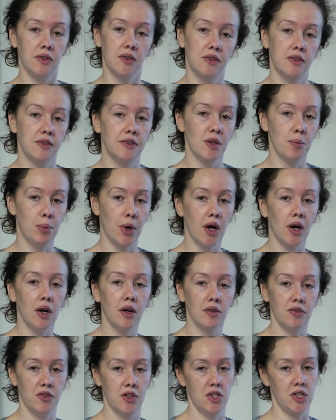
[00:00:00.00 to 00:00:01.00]
This is the
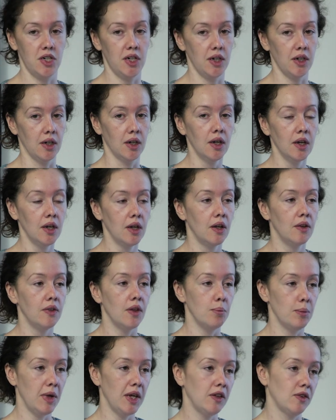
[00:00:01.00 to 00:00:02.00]
part of the gene
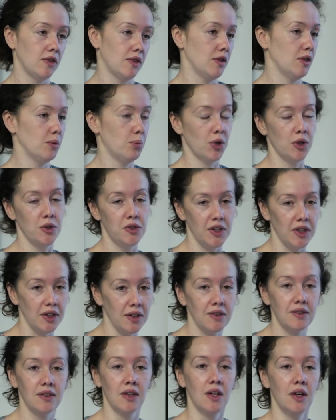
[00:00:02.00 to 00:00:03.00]
that makes the
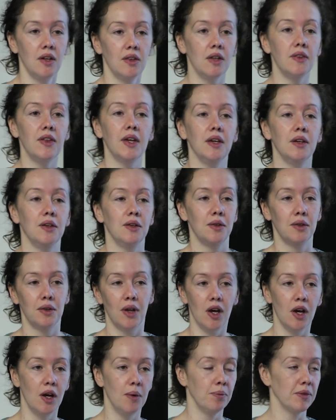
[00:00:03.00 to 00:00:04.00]
proteins that then
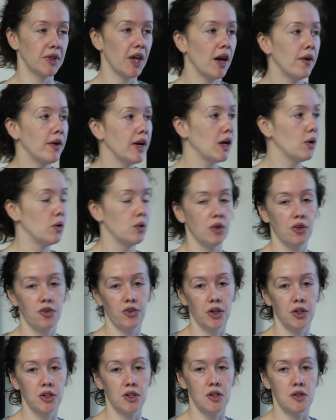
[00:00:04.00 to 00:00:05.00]
carry out all the
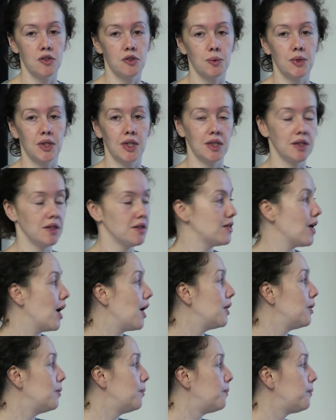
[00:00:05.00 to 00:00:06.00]
functions within the
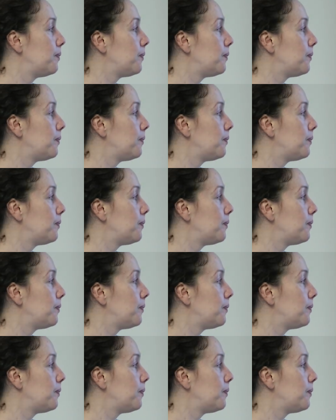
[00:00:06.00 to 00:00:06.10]
cell.